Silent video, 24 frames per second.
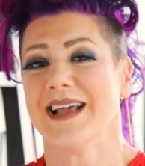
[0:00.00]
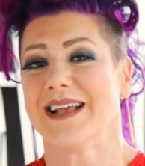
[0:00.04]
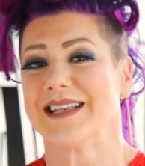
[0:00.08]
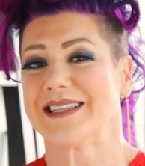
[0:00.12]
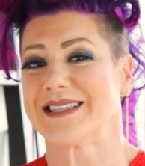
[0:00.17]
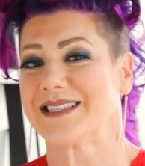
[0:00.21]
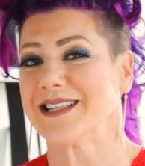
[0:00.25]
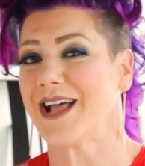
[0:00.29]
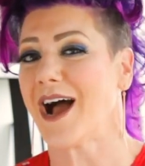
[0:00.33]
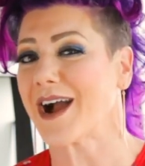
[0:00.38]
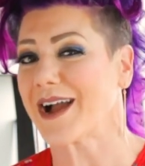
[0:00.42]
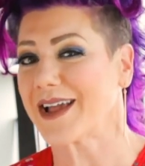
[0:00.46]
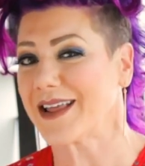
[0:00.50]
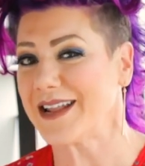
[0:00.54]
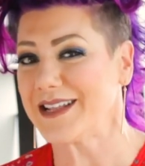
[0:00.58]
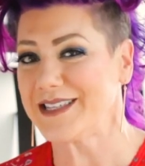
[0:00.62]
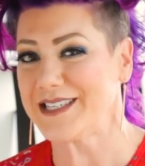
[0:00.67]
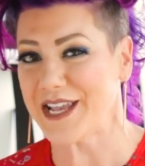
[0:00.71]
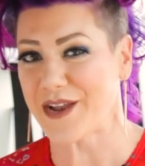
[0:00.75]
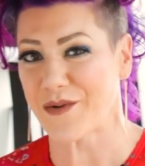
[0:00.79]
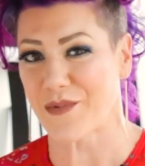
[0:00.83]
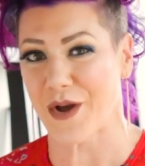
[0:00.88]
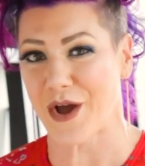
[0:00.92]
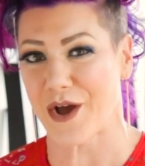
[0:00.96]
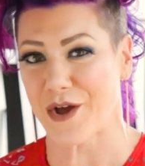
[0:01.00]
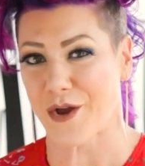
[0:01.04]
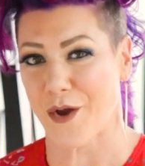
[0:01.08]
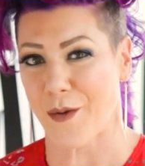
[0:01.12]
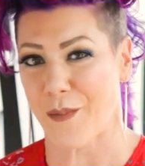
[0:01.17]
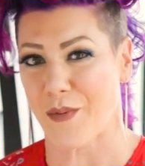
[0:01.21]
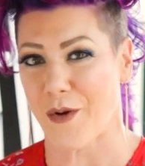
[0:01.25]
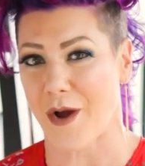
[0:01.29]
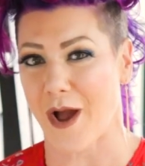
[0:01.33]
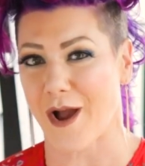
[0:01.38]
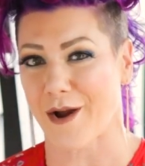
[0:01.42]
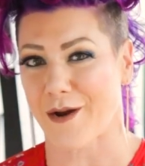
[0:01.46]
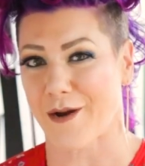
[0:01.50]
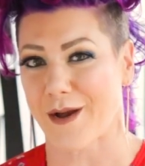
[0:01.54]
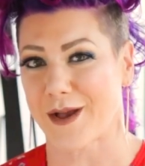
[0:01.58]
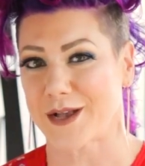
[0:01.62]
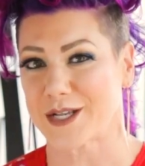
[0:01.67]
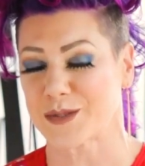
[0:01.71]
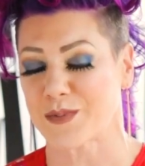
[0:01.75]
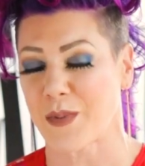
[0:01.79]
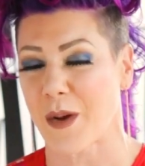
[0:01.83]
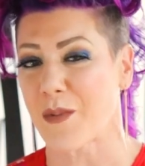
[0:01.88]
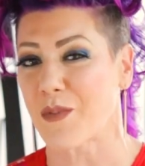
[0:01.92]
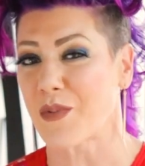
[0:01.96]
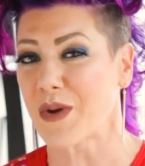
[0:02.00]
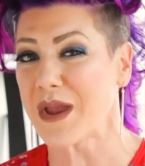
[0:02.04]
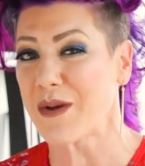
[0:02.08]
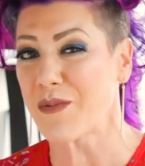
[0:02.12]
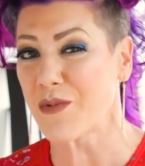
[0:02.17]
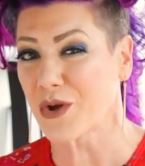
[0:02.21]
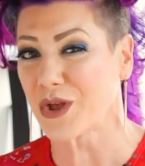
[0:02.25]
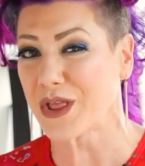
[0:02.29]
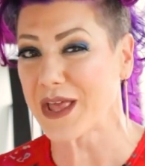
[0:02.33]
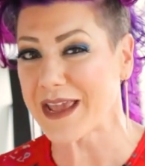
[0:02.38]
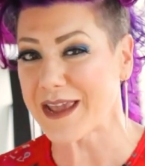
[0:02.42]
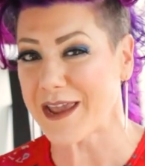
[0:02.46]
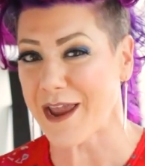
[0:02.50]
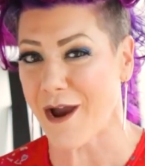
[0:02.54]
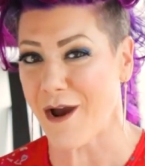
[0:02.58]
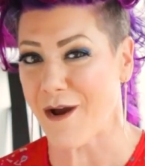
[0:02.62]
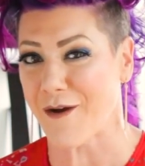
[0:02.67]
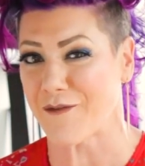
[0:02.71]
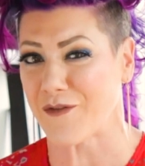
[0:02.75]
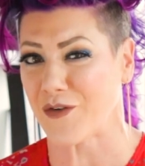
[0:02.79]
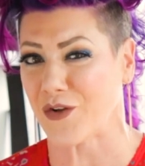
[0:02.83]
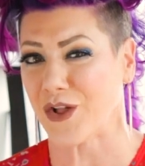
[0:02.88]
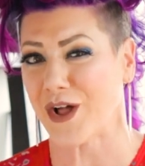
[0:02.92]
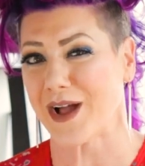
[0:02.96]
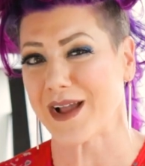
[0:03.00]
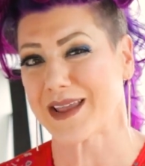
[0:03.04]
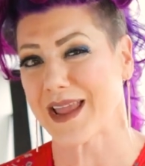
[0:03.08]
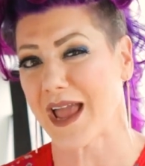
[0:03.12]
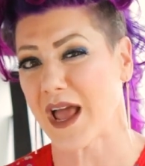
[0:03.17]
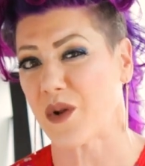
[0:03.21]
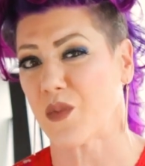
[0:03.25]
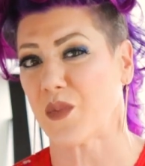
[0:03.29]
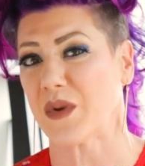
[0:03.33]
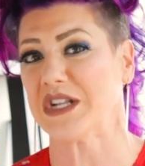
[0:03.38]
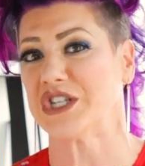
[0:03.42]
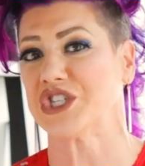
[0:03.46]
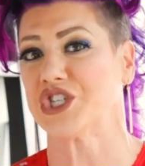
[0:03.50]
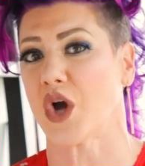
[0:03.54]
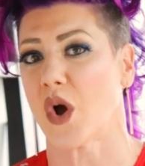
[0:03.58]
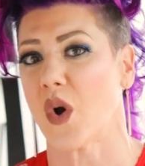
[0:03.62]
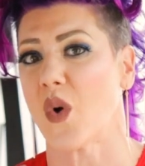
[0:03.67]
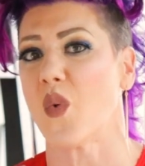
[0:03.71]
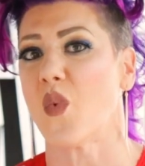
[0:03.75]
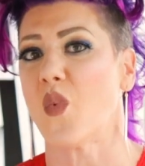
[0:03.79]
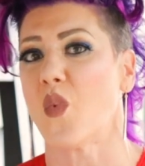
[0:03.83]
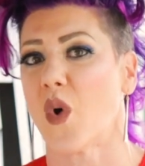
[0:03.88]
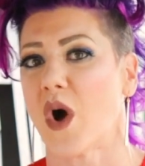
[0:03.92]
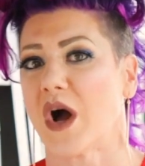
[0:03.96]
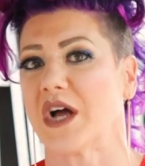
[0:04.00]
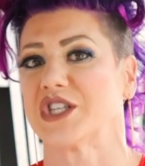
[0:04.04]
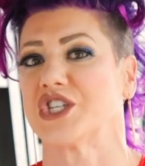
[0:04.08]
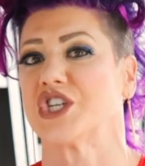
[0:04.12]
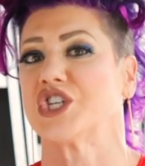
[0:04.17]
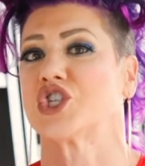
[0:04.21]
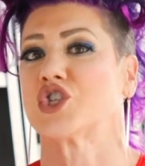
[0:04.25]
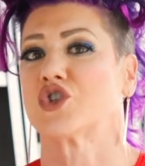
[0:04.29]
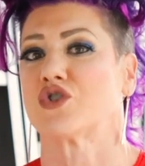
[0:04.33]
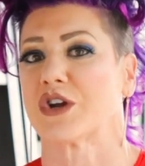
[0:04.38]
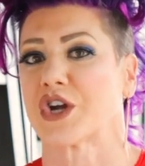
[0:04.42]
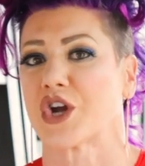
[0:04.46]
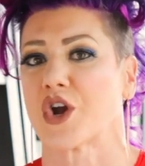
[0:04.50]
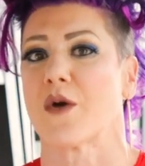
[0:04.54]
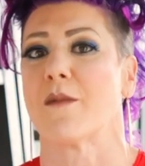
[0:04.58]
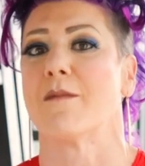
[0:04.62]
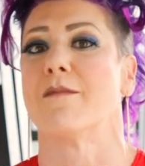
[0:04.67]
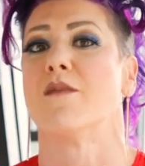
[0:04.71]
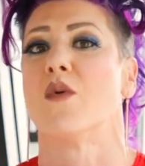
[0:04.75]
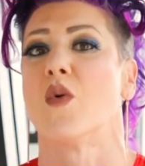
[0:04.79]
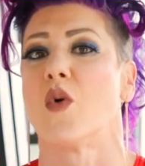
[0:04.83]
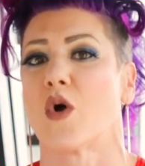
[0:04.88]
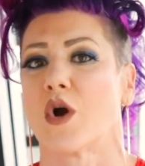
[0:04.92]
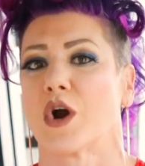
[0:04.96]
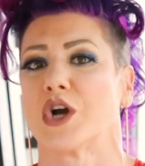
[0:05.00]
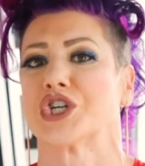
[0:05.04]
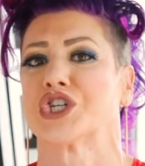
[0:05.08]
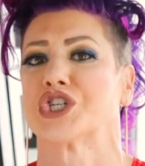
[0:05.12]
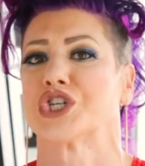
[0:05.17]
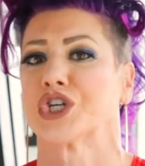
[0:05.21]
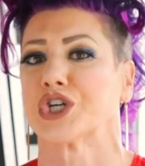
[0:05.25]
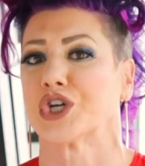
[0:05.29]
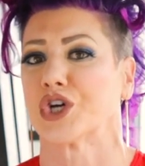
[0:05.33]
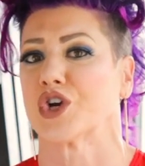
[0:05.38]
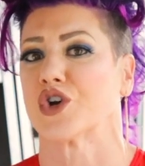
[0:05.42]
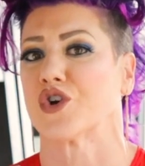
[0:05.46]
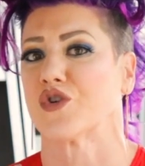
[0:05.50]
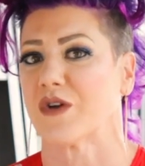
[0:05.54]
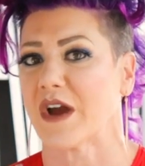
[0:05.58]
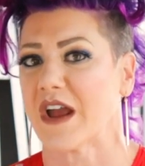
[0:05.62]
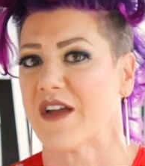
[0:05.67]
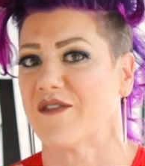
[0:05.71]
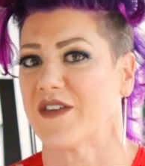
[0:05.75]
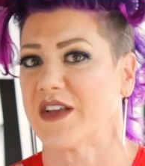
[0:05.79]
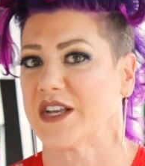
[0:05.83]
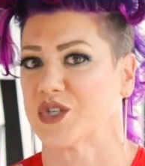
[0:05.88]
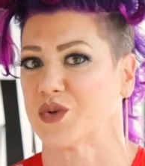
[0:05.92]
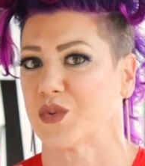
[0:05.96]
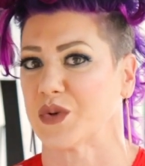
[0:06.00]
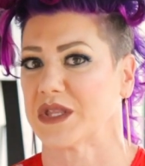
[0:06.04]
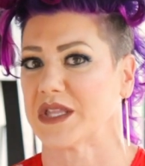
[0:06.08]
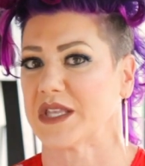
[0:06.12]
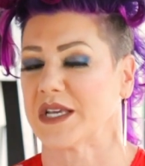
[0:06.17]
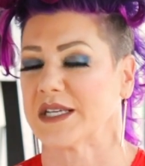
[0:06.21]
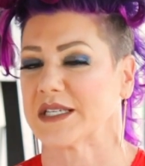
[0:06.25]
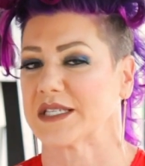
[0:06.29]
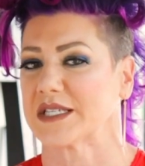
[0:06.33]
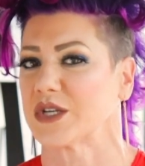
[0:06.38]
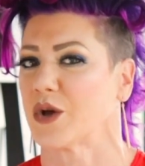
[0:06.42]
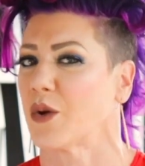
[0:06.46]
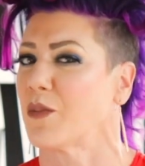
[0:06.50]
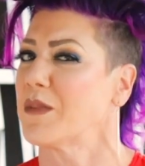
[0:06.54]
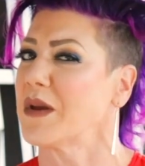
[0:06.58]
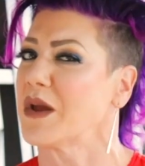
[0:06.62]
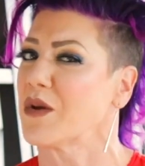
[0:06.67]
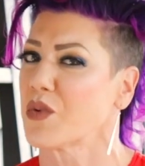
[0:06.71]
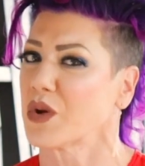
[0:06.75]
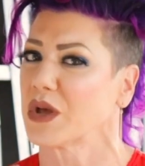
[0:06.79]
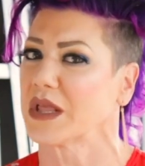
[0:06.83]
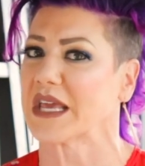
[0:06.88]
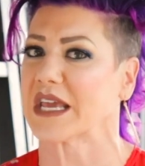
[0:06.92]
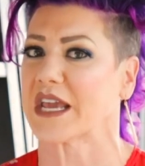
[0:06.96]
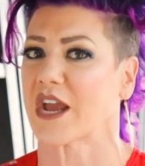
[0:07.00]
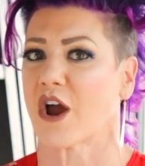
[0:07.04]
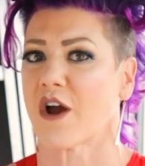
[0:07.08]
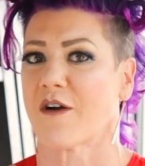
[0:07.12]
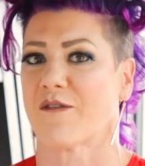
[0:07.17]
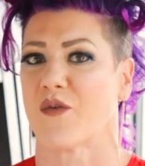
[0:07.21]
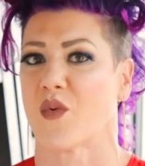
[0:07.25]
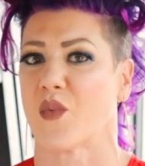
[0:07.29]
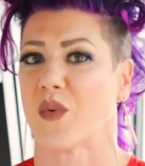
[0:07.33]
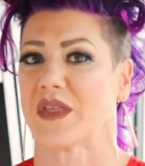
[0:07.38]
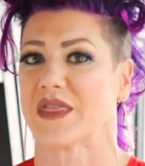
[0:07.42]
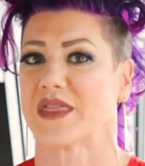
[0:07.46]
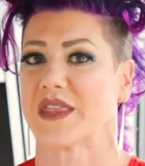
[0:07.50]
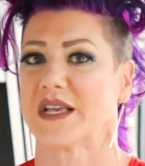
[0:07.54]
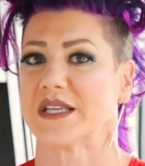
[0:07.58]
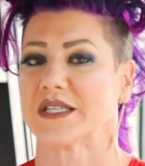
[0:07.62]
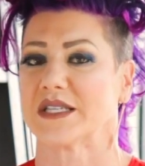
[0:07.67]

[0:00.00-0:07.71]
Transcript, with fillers: It's not going to derail your progress, but be really careful. Again, we don't want to trigger more sugar cravings with this, so be really careful with